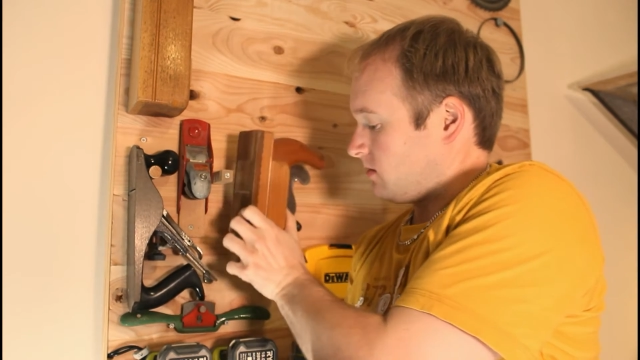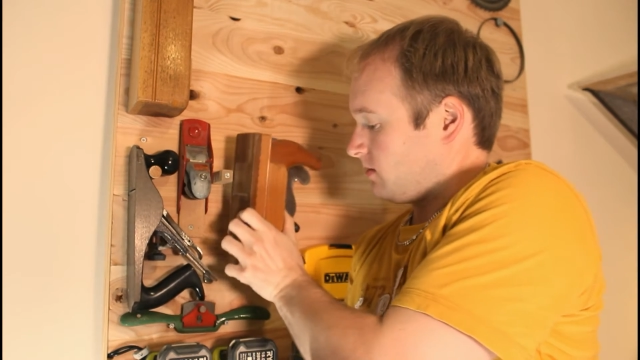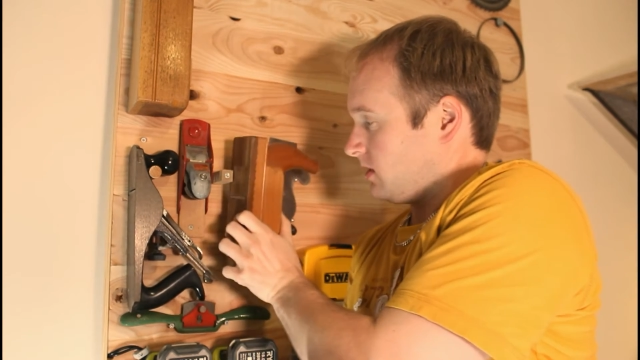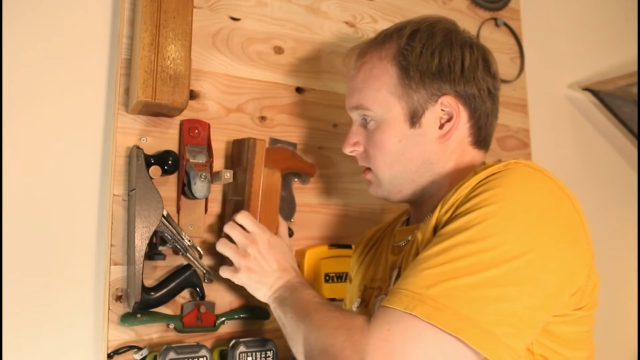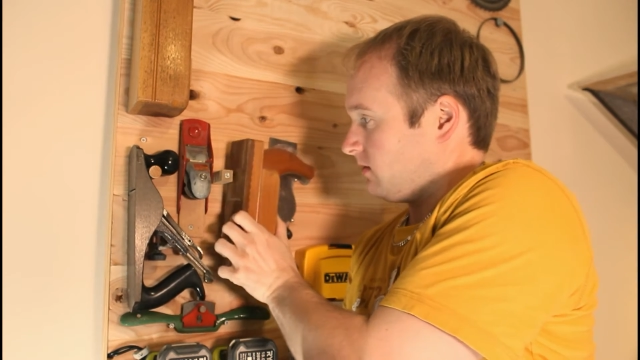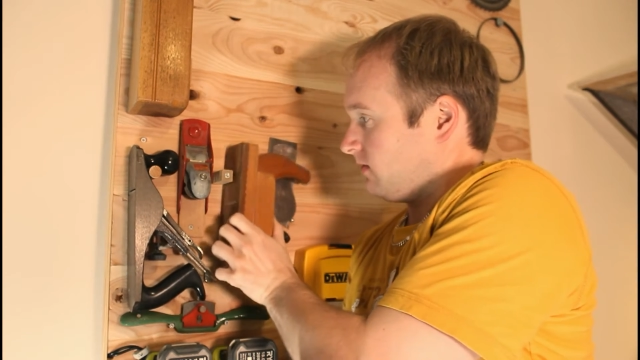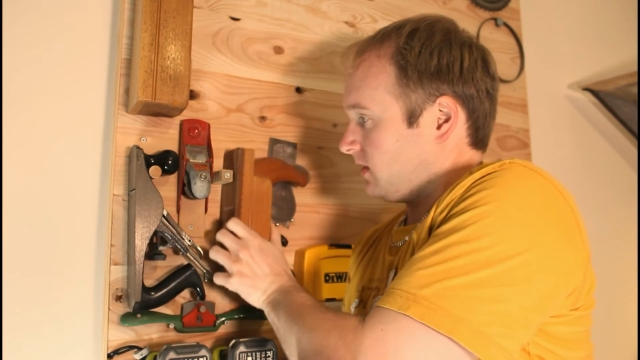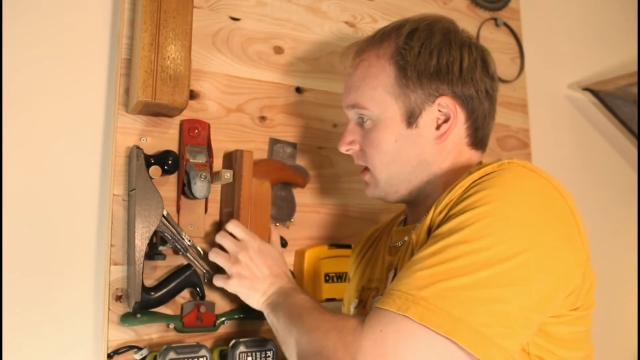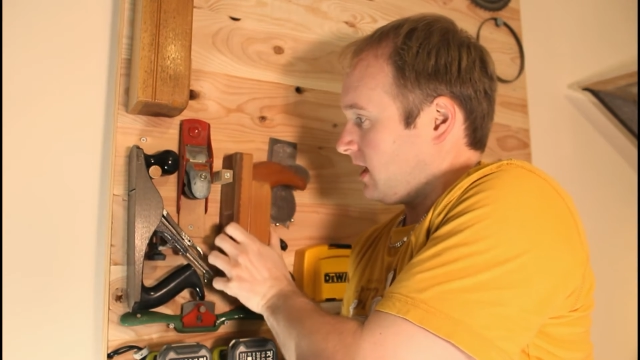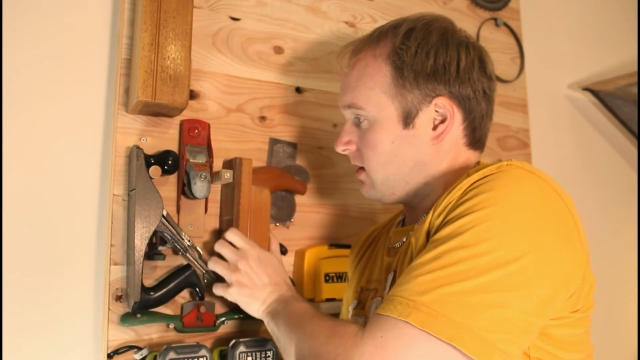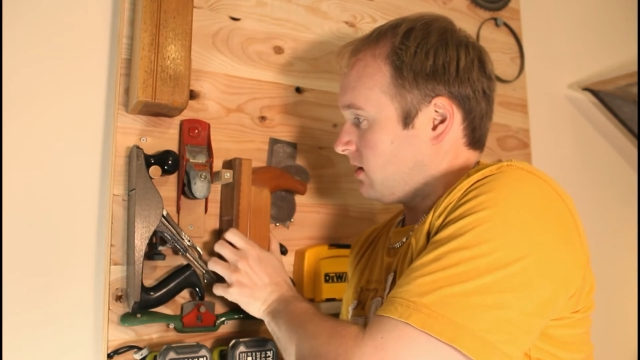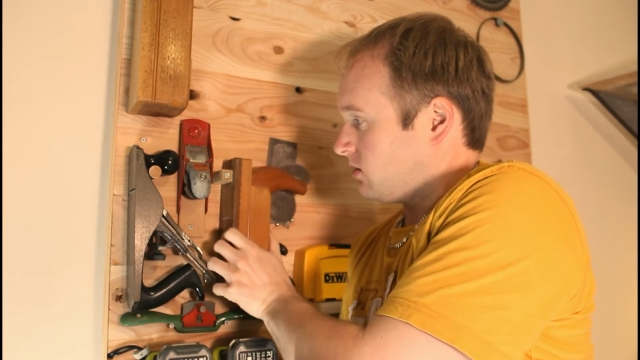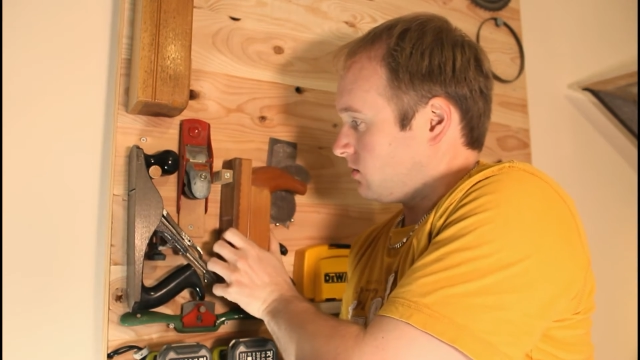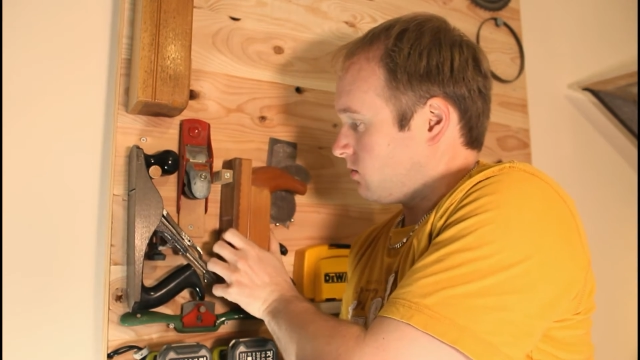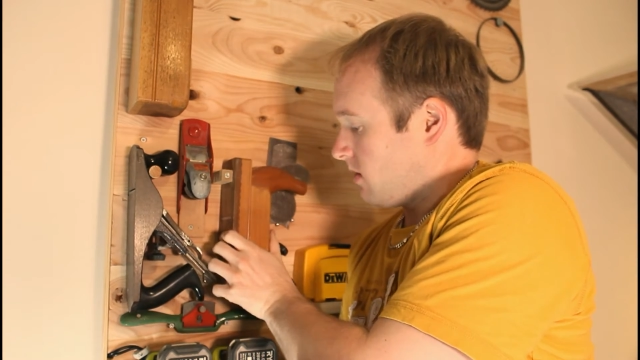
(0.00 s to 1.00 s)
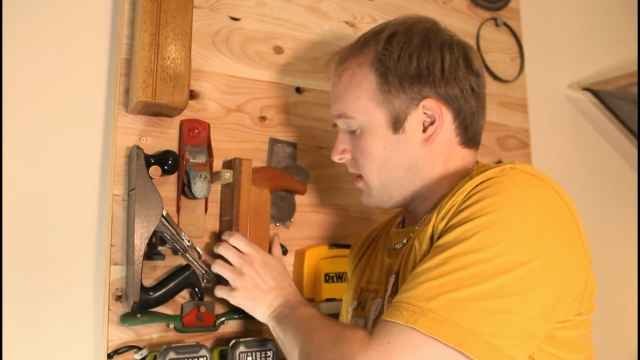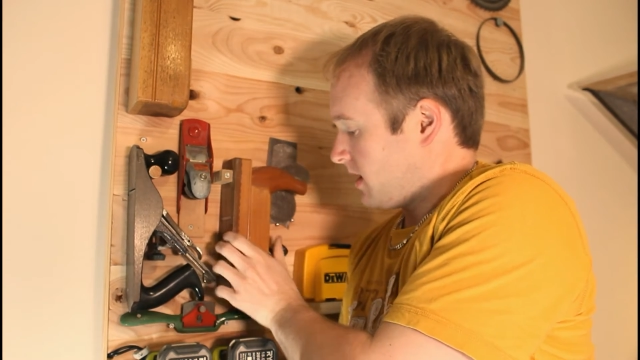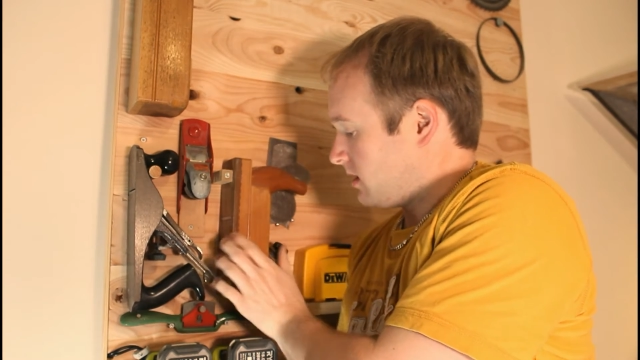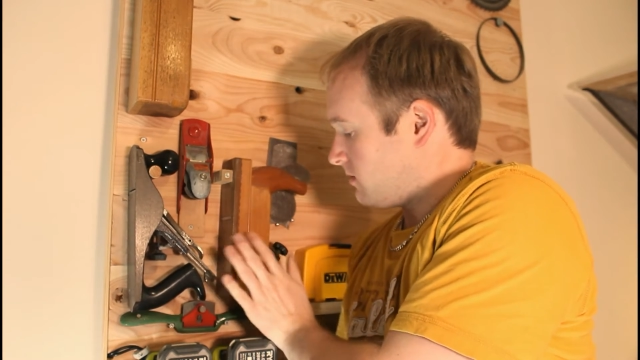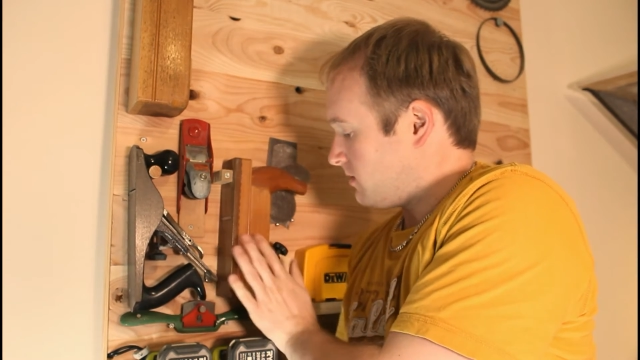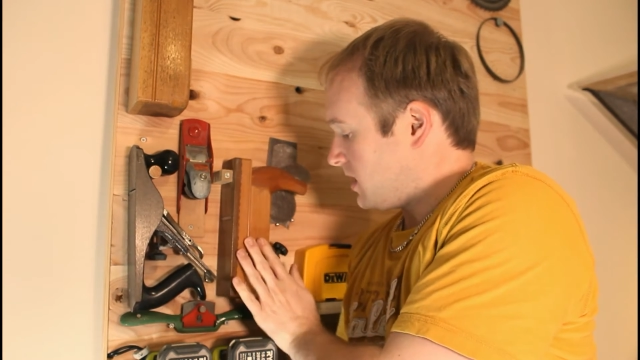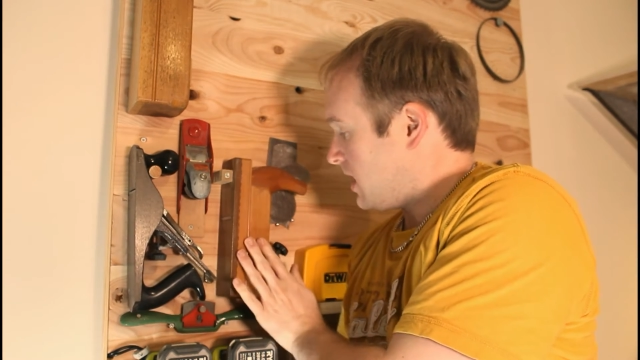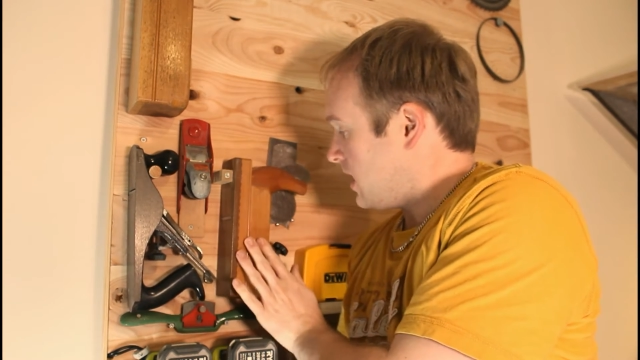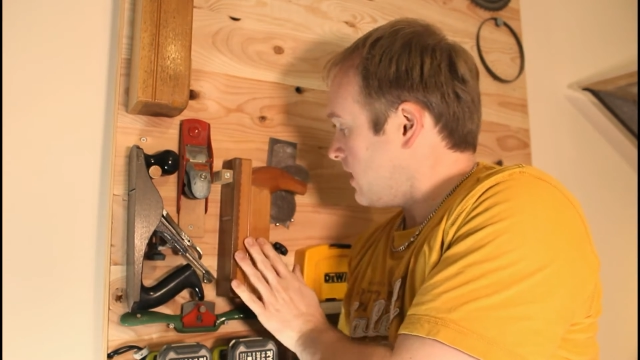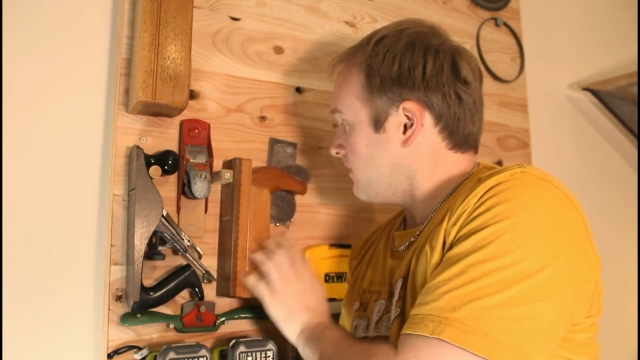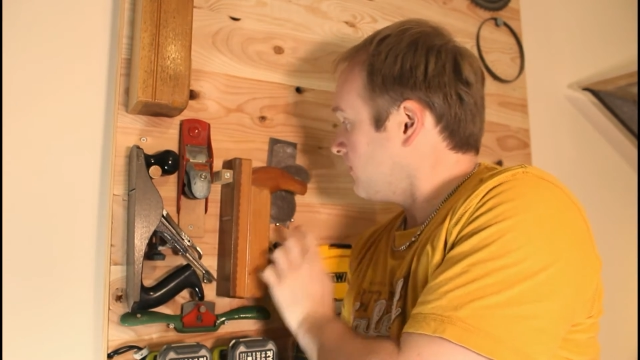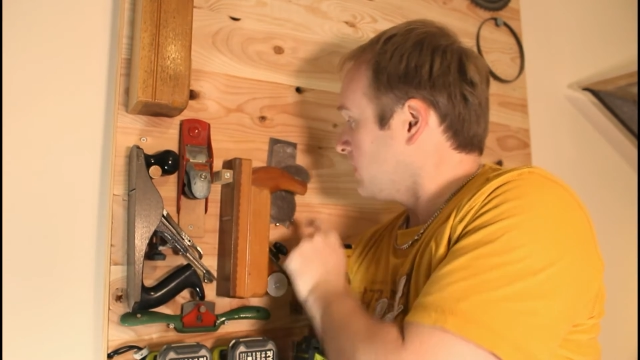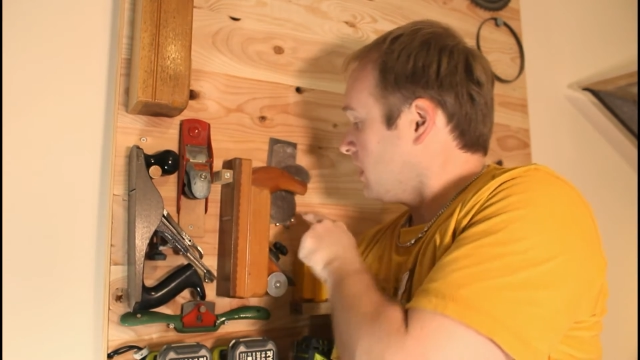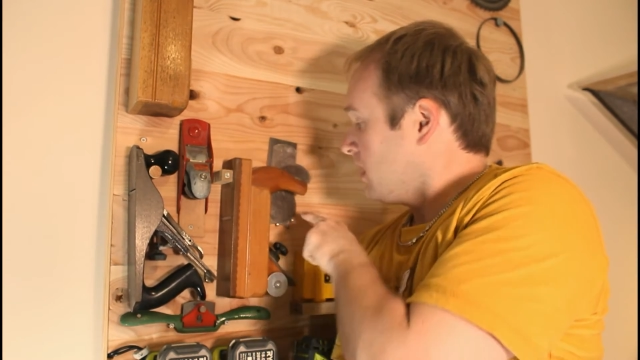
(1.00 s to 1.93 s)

but for now I just want that up there.